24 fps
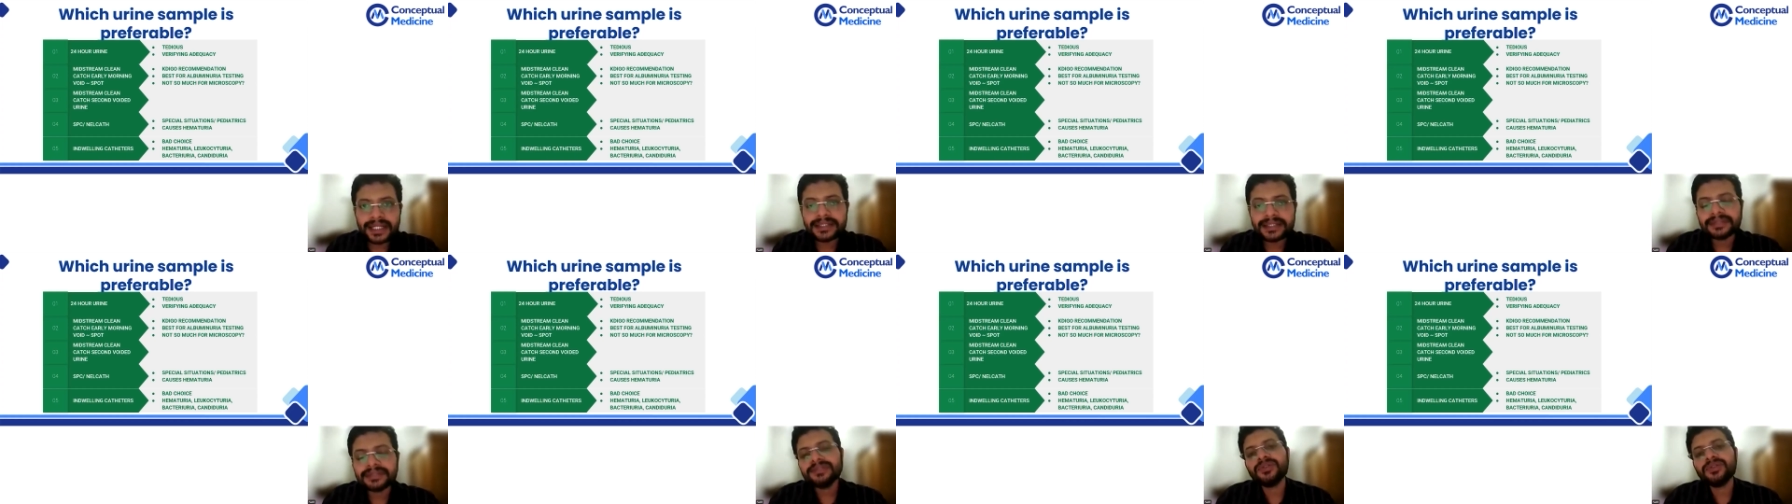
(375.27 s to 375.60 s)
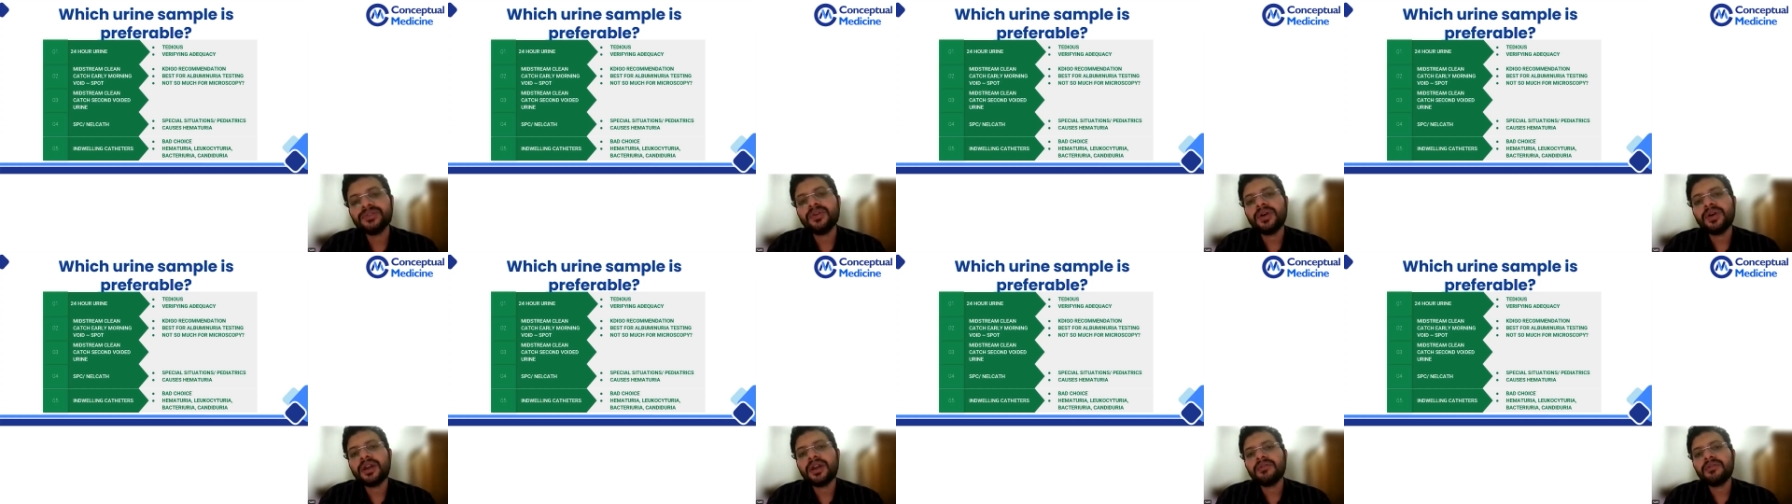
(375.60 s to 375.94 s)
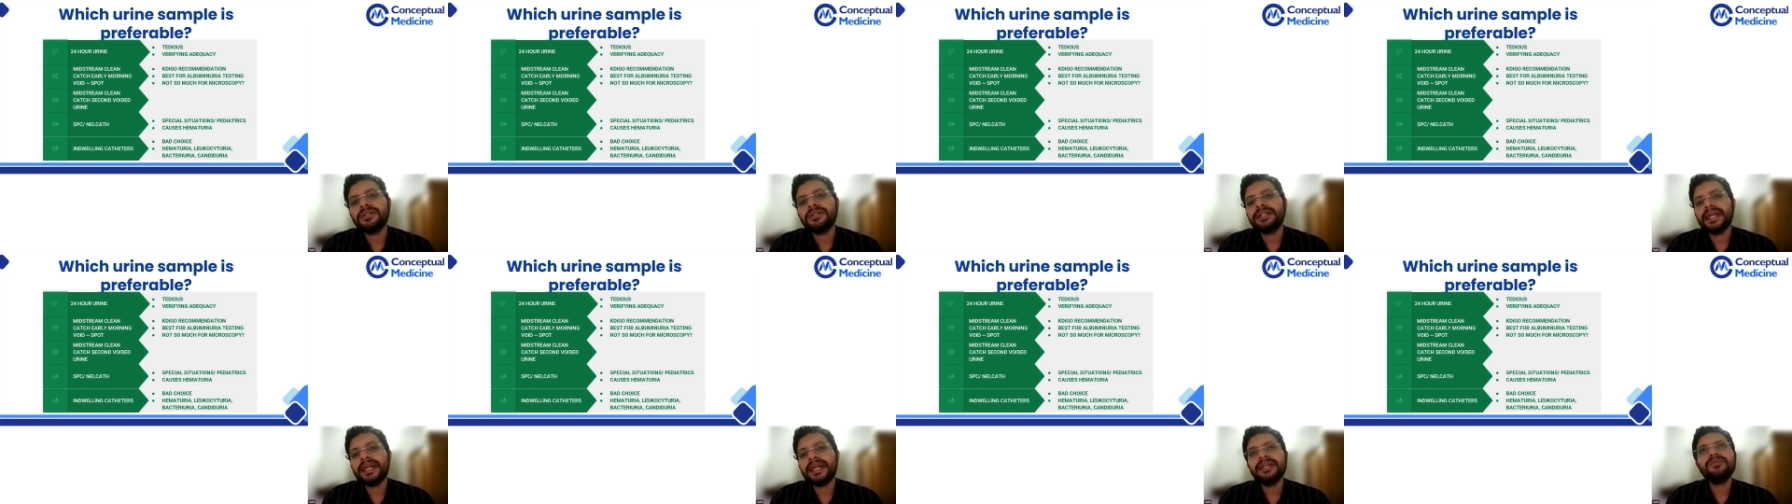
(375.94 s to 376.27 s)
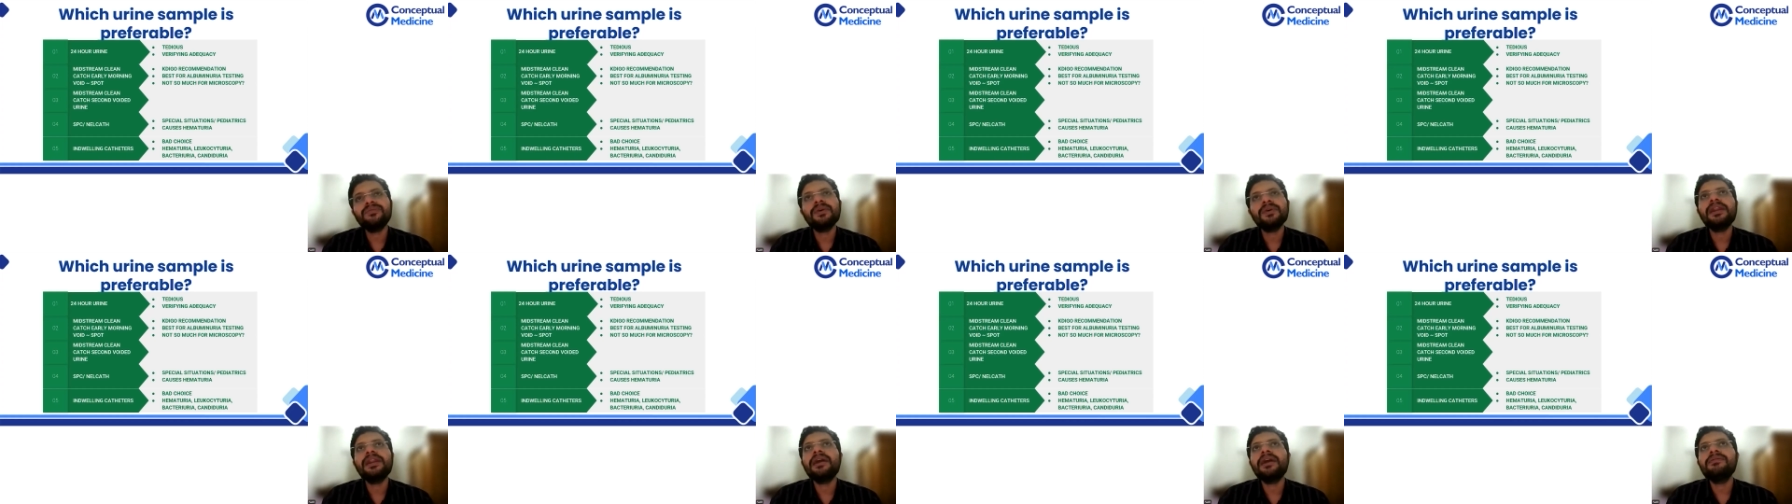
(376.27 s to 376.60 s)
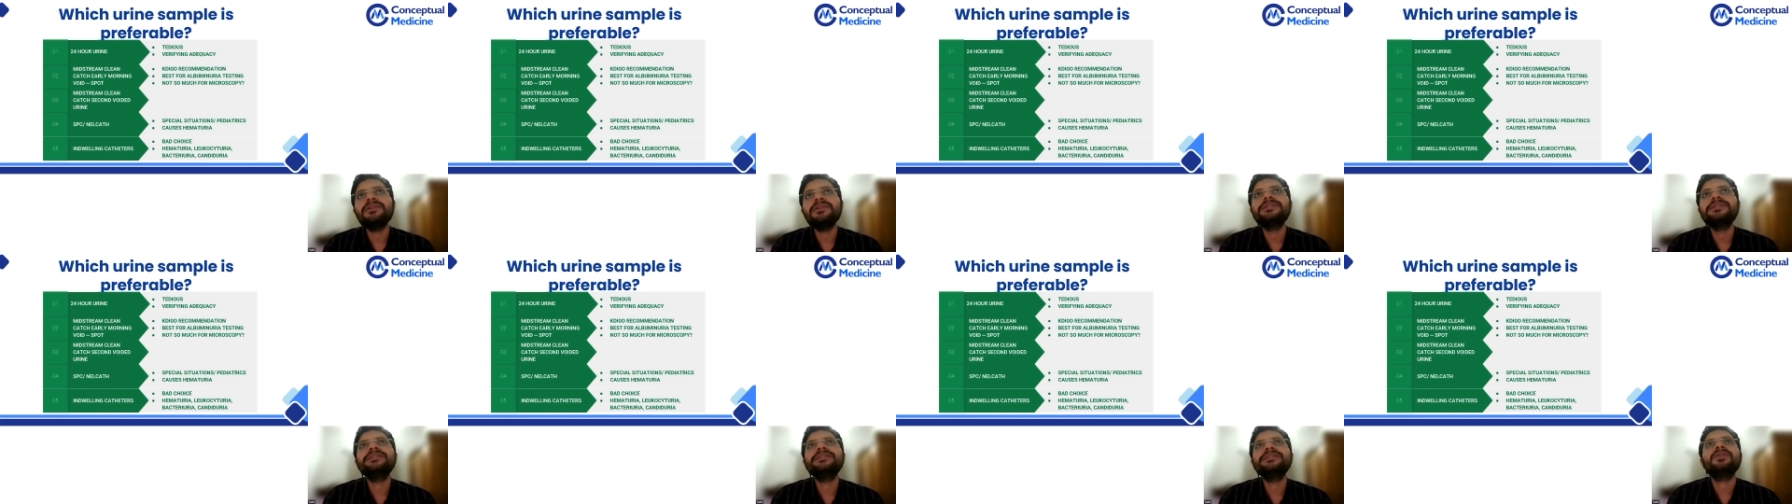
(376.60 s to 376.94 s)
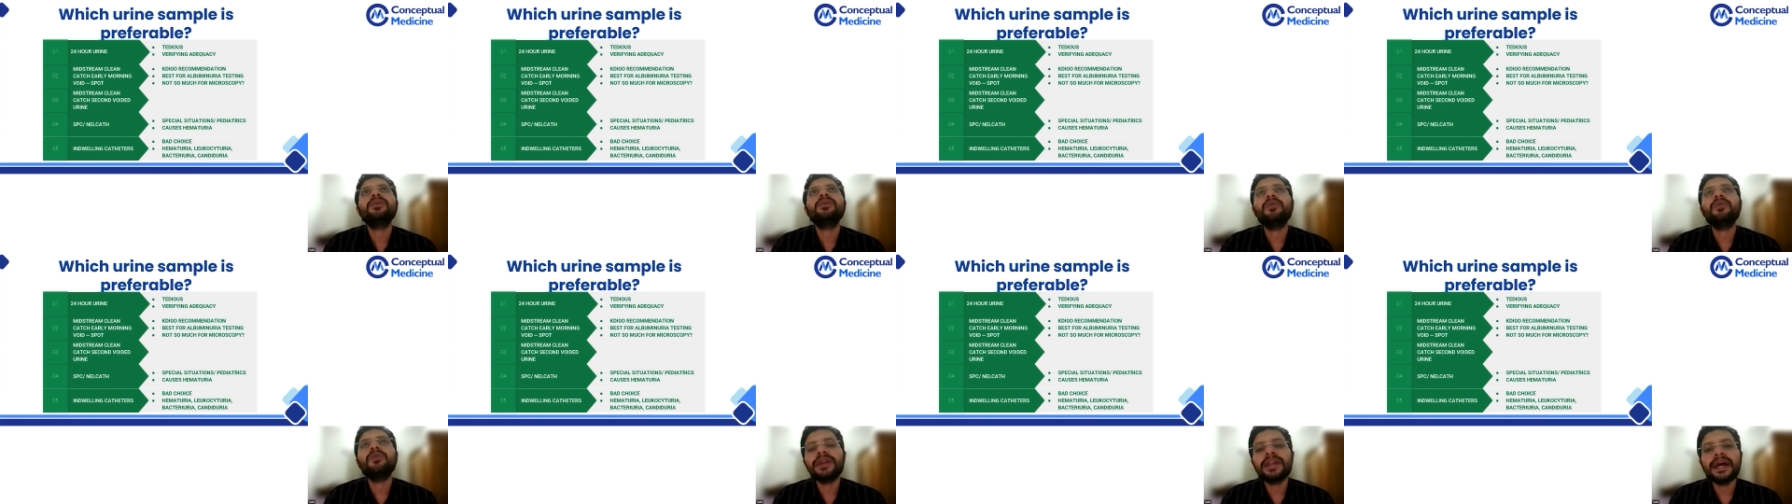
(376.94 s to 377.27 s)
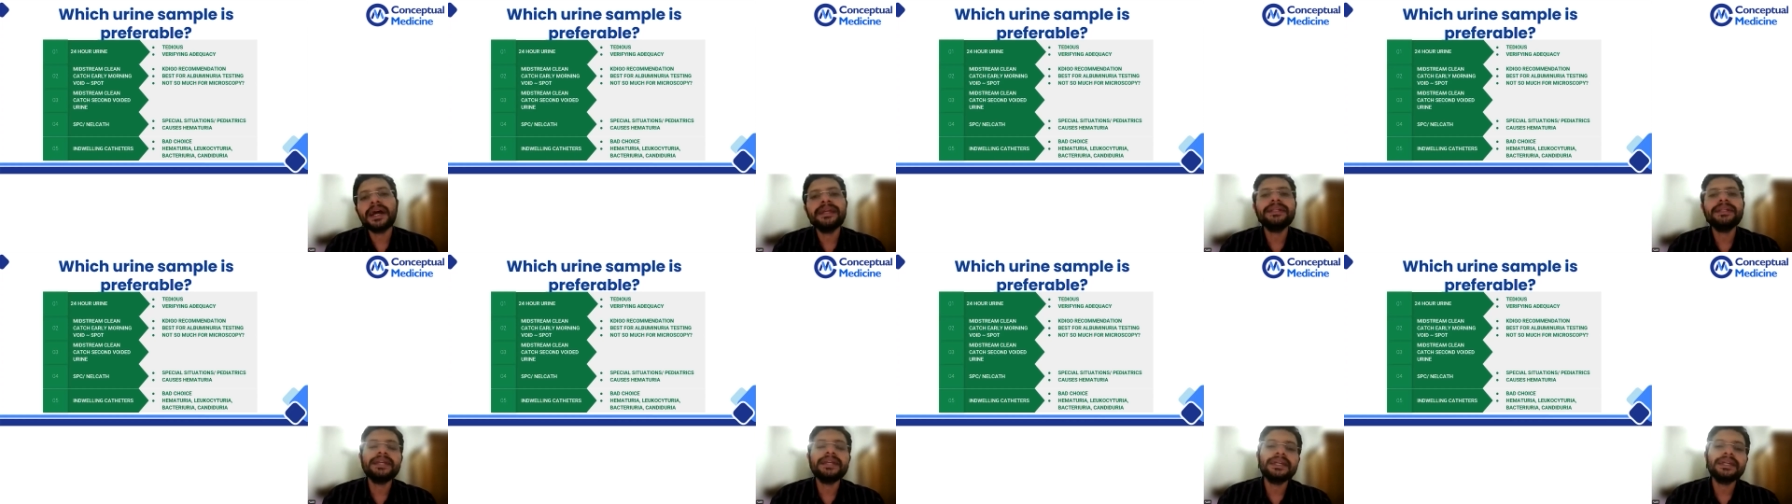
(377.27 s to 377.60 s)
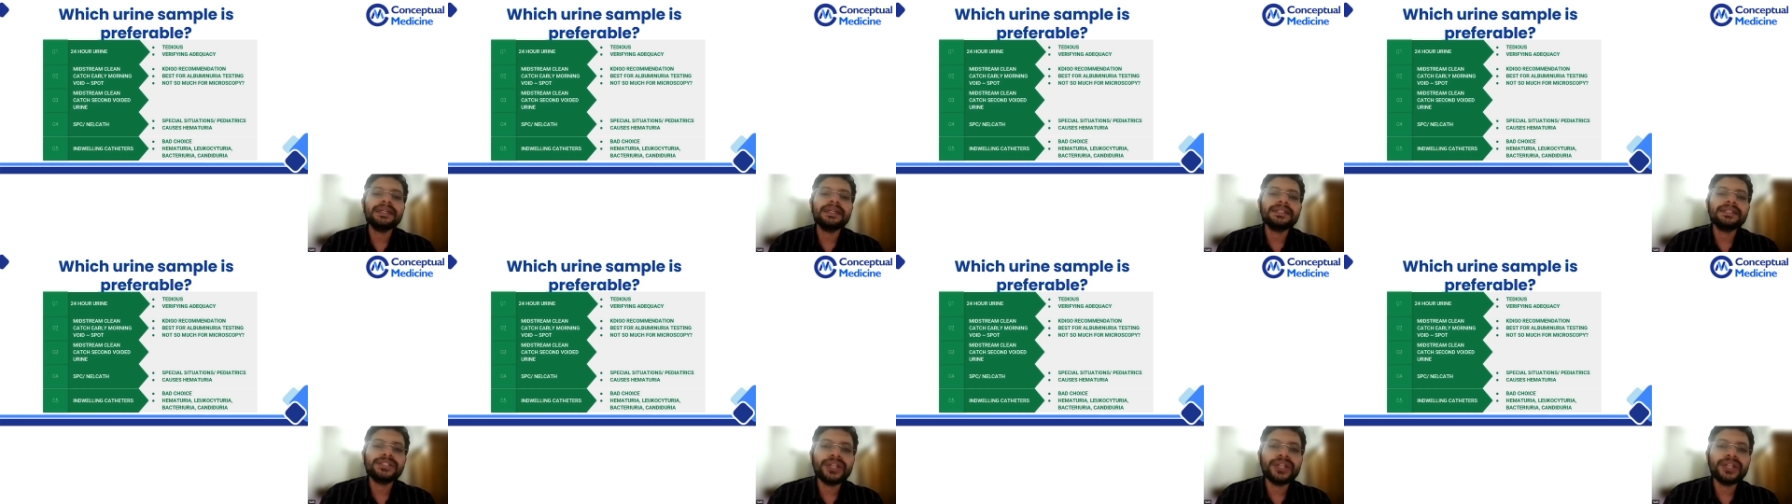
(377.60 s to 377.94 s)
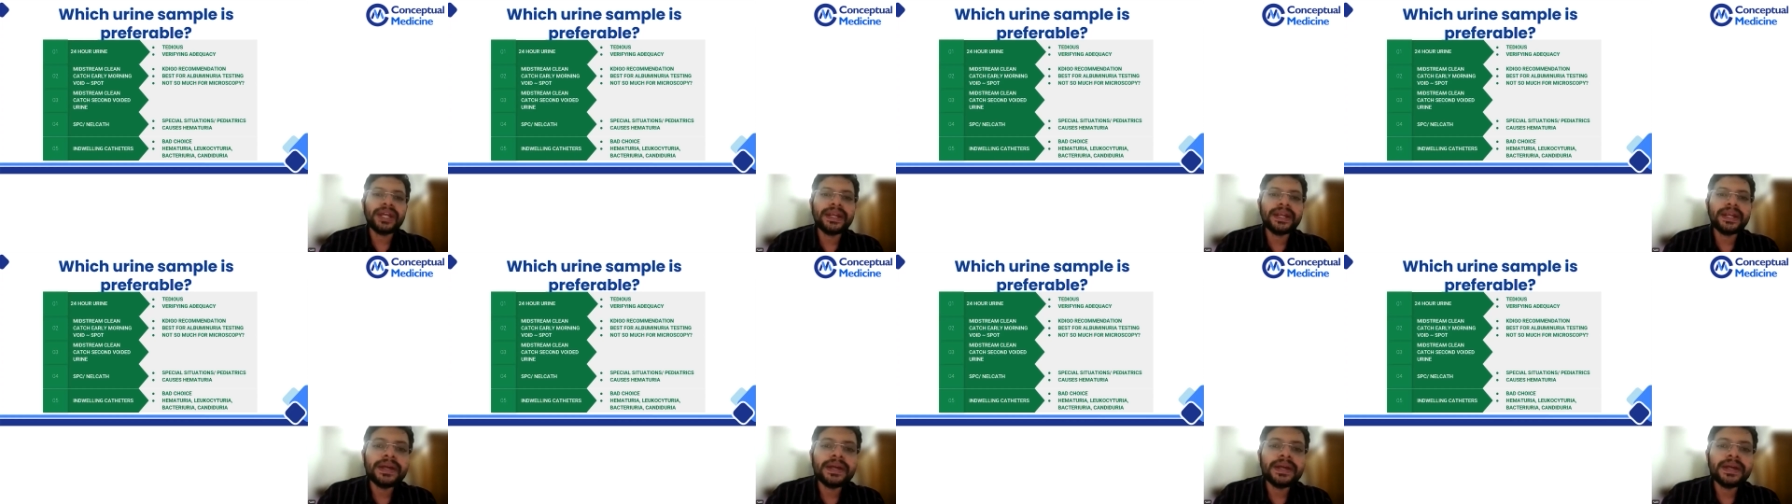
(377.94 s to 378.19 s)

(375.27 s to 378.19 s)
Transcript: So around 10, 12 hours overnight, it has stayed.